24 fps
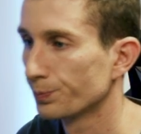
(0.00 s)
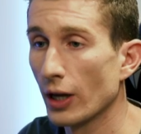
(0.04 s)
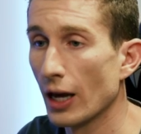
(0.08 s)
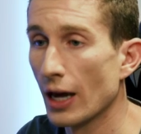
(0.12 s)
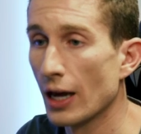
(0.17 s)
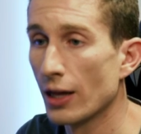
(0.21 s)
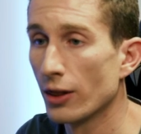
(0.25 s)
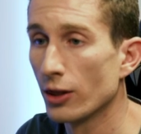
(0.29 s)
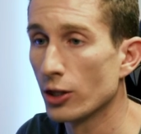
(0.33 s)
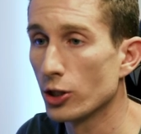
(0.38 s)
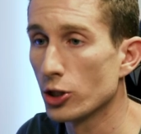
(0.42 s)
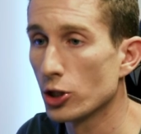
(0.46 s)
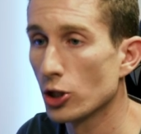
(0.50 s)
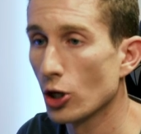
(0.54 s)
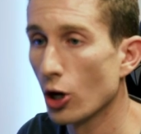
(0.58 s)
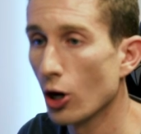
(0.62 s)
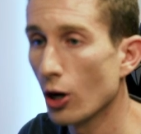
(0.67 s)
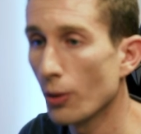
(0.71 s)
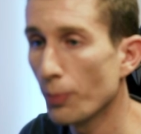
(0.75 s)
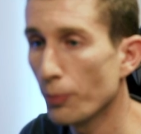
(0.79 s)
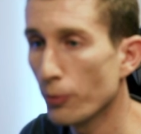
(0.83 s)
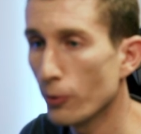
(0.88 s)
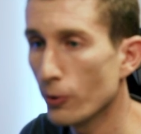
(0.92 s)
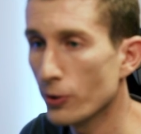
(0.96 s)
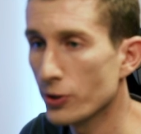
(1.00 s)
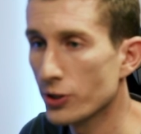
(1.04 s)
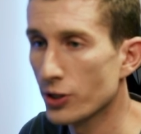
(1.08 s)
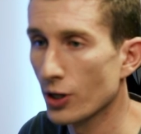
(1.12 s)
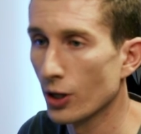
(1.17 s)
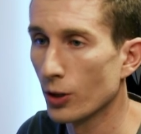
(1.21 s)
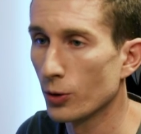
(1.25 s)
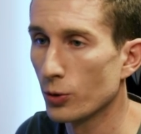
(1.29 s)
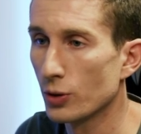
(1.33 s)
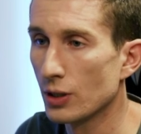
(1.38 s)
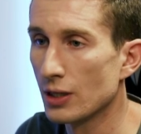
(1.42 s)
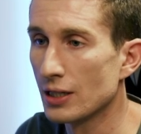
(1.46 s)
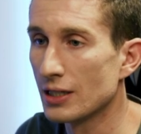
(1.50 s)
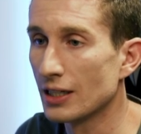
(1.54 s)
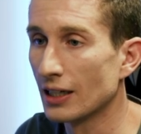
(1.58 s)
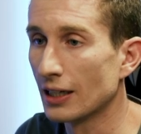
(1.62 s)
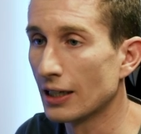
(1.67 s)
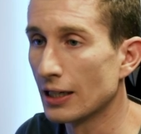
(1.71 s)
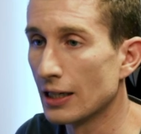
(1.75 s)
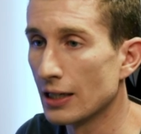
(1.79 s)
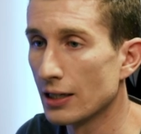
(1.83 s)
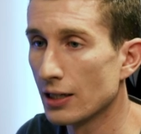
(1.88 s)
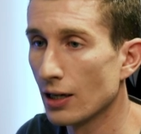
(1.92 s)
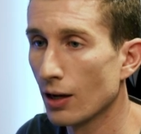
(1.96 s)
And the top result is a
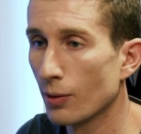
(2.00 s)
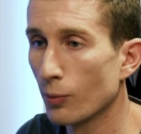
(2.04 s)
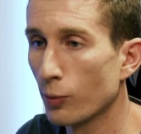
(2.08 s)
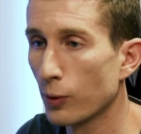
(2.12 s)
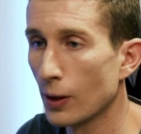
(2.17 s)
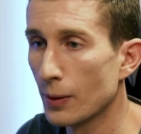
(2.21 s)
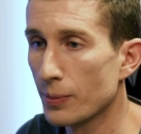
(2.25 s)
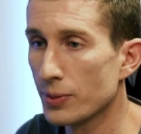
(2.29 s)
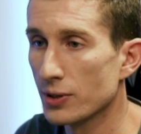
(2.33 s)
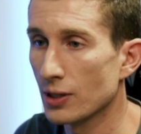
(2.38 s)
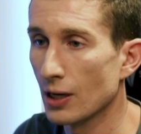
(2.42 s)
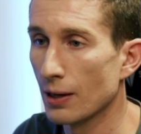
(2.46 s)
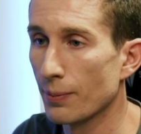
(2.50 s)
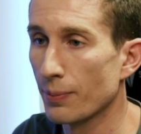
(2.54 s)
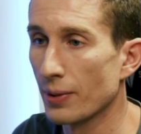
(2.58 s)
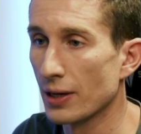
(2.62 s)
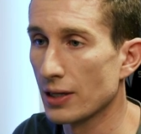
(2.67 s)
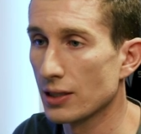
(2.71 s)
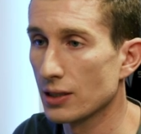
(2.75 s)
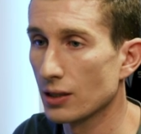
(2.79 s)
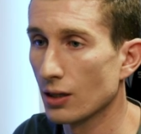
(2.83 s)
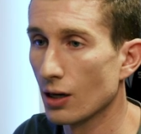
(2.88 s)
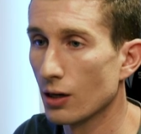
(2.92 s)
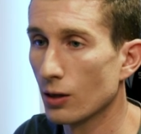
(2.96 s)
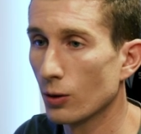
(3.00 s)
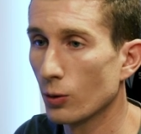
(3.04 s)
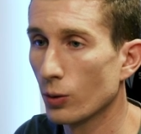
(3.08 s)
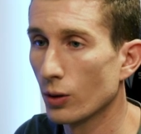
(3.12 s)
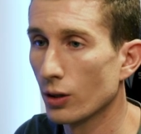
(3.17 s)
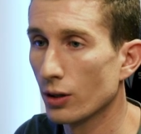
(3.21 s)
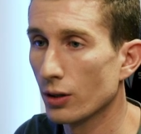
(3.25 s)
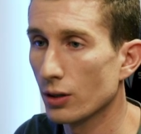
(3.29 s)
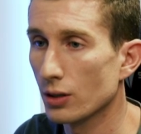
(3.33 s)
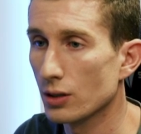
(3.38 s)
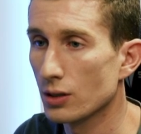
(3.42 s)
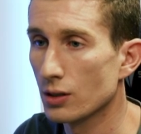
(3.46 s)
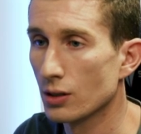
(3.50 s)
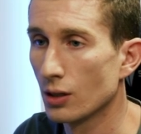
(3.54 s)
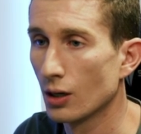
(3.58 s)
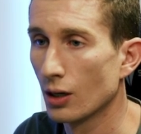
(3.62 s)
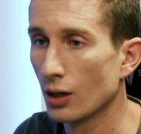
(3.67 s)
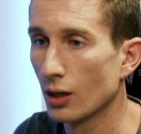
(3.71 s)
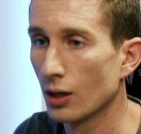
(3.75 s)
GitHub website by Skunkworks,